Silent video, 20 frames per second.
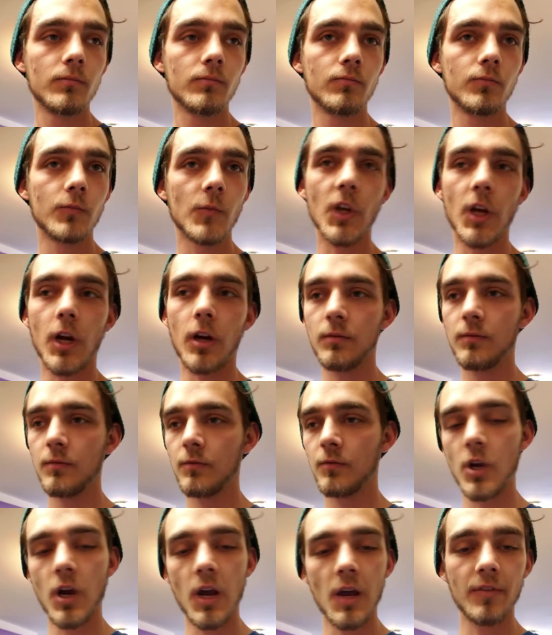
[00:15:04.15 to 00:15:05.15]
y'all
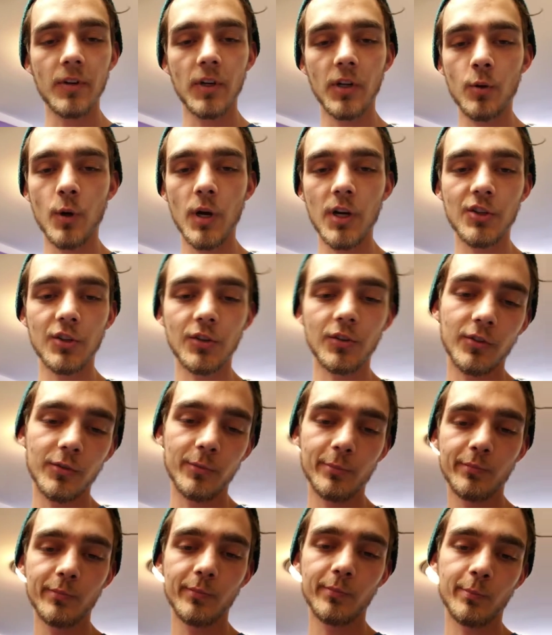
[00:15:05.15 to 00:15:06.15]
have any questions,
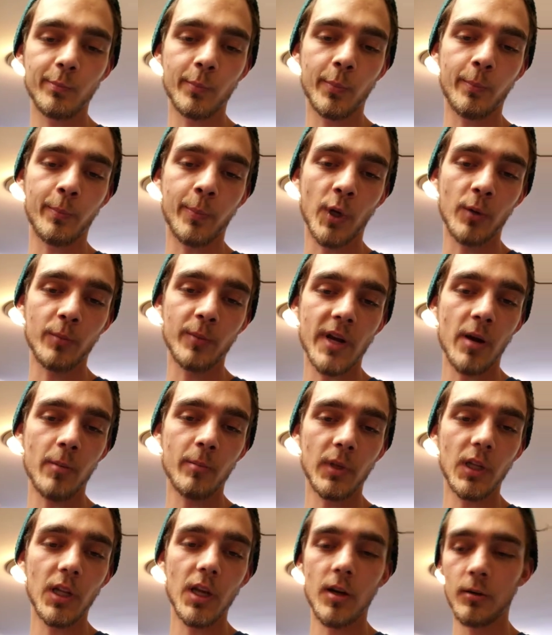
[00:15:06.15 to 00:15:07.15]
put them down
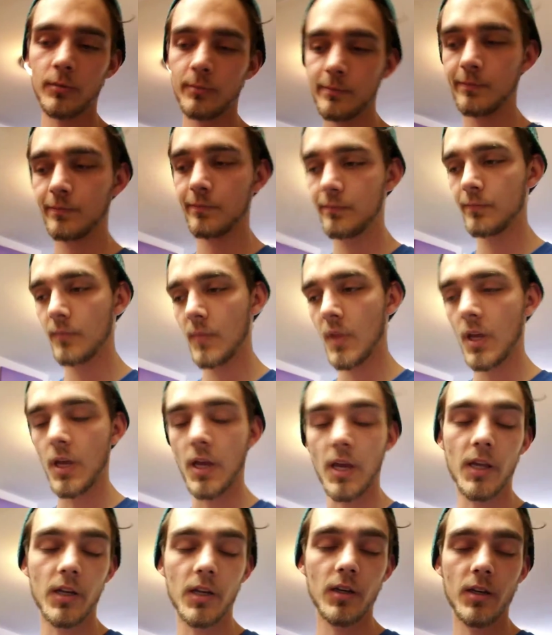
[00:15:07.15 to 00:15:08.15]
below.
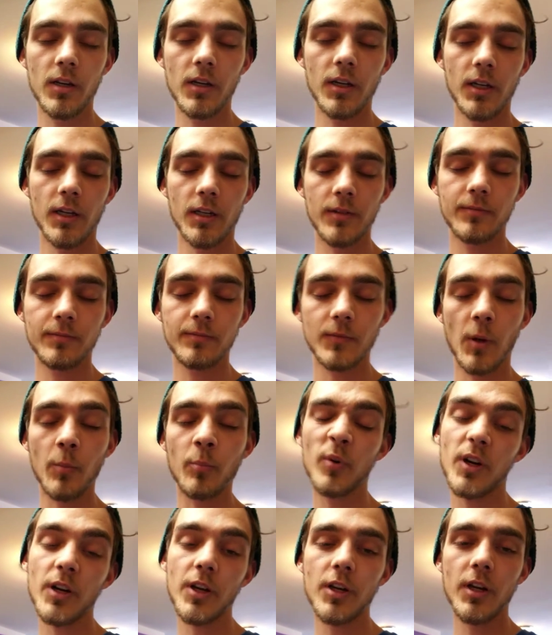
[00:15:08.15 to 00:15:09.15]
And I'm
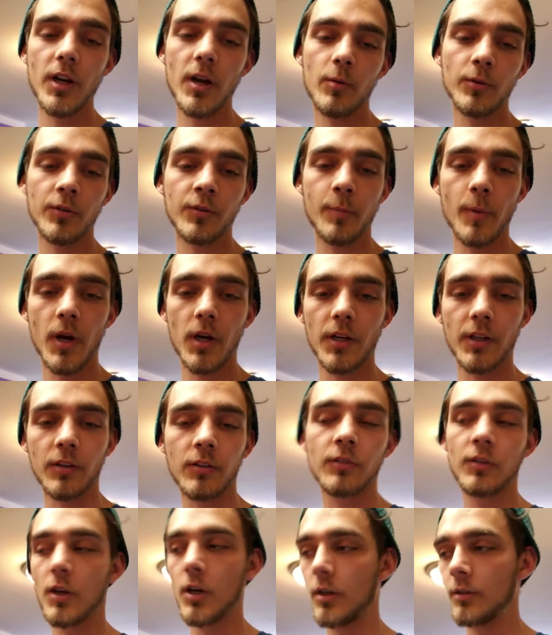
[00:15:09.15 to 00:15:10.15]
pretty good at responding,
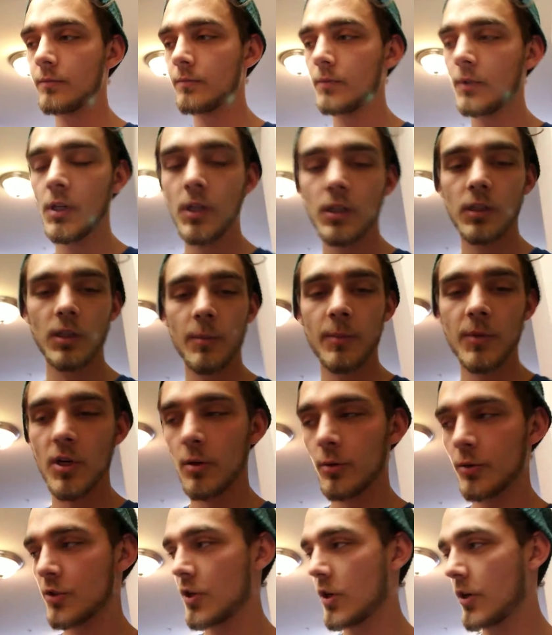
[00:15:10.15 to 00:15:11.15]
so let me know
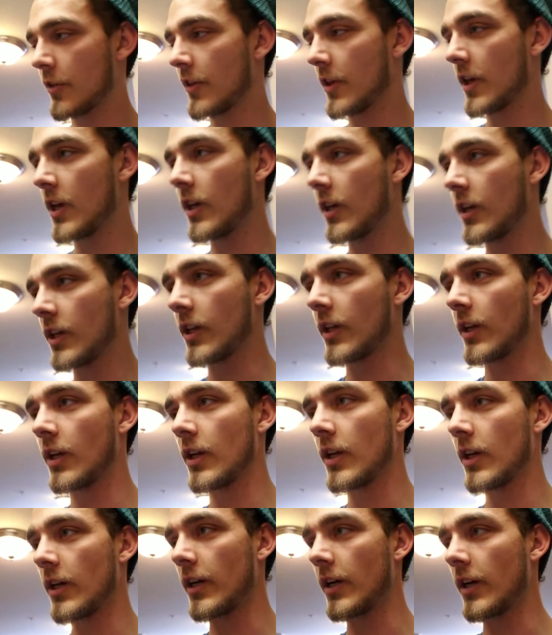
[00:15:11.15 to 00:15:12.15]
what y'all think, and
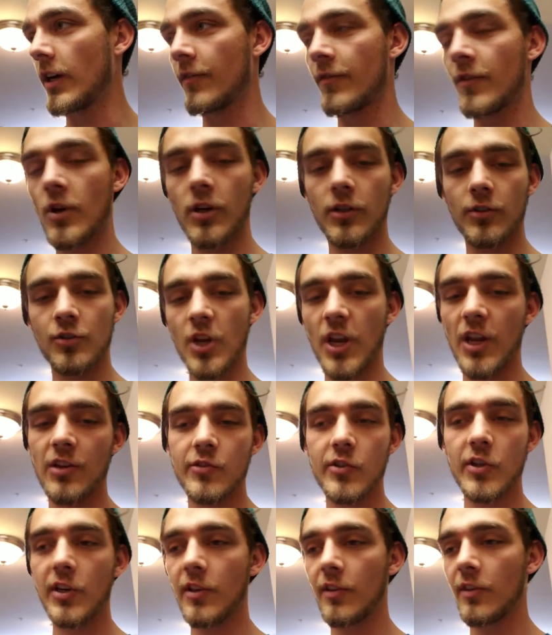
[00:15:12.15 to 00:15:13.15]
if y'all change
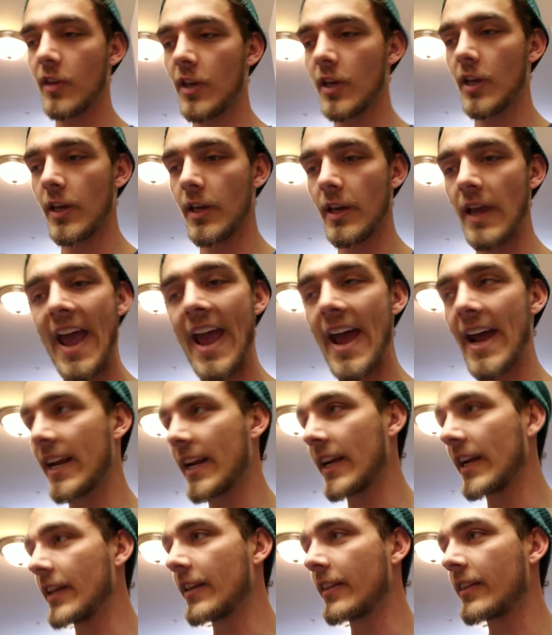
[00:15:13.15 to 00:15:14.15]
anything, add
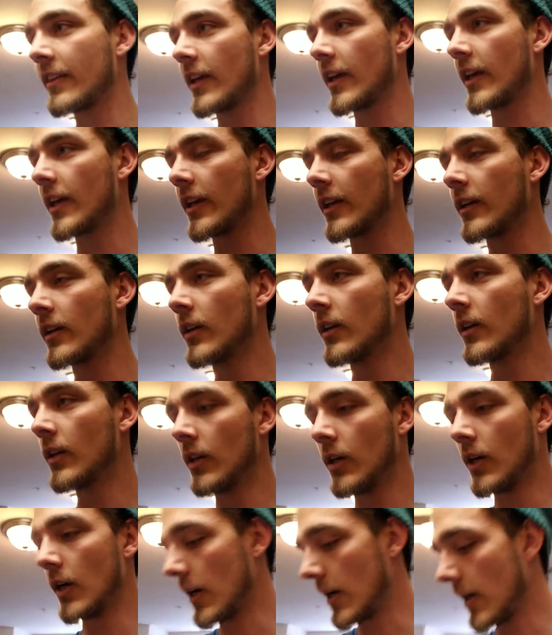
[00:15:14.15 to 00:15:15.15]
anything.
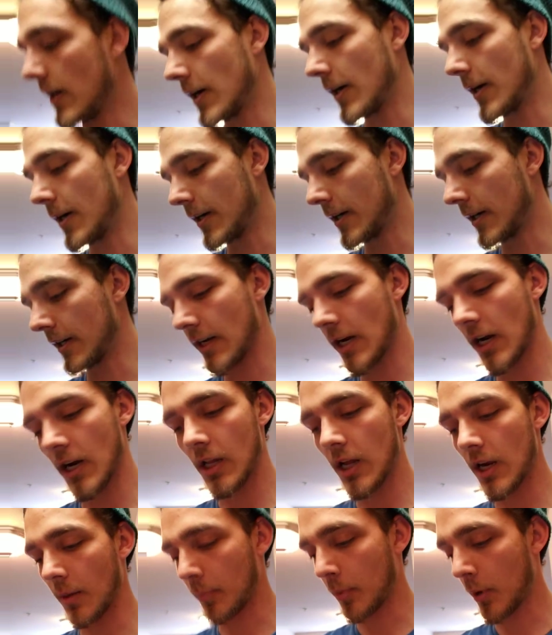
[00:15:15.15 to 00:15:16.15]
Got a
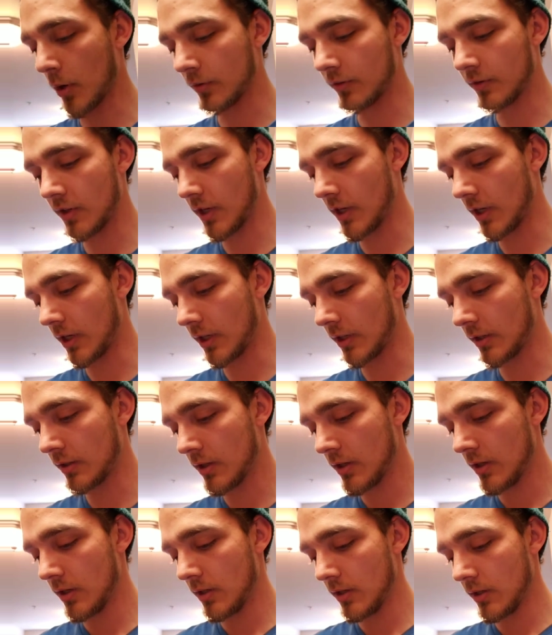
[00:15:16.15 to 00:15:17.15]
lot of protein.
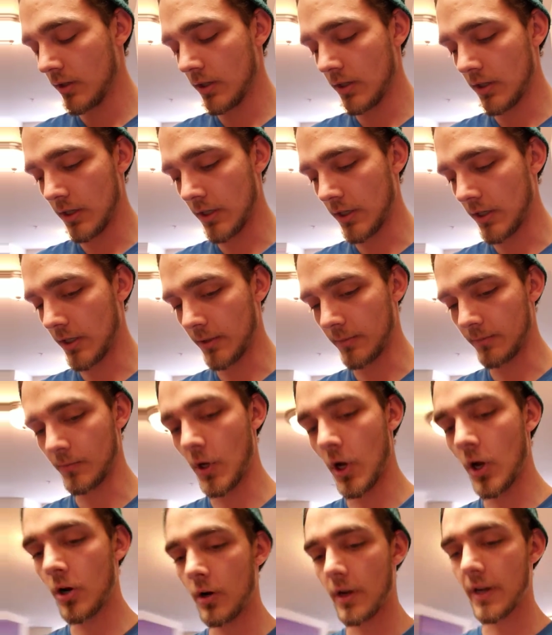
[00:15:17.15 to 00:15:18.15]
I
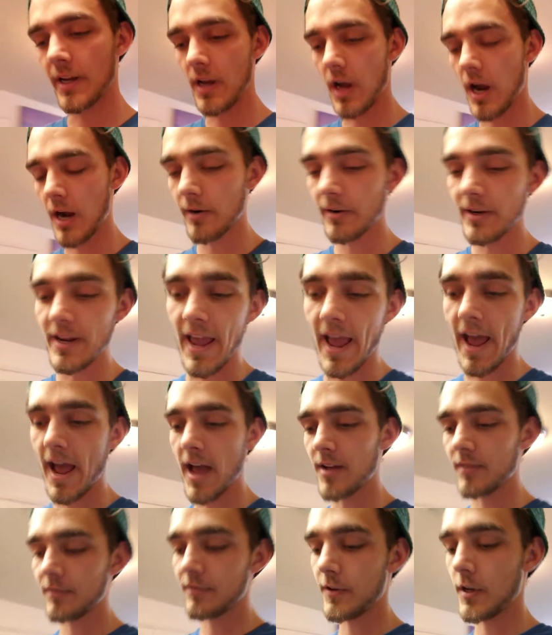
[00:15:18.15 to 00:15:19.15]
already
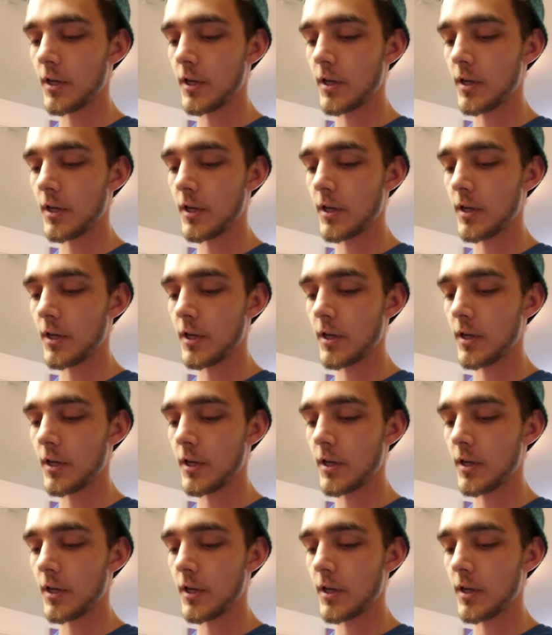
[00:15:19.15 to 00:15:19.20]
have,